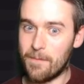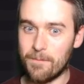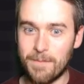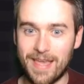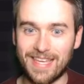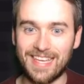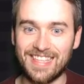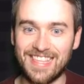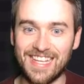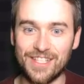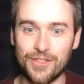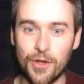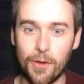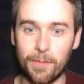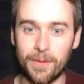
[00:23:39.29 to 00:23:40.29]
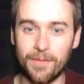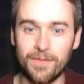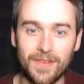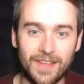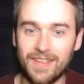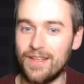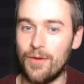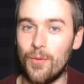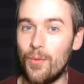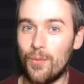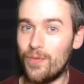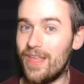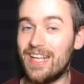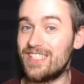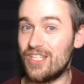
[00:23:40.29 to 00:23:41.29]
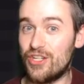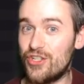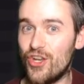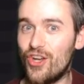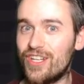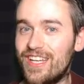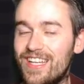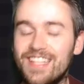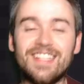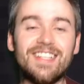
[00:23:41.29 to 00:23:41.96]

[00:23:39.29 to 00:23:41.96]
making things up. That's a shocker.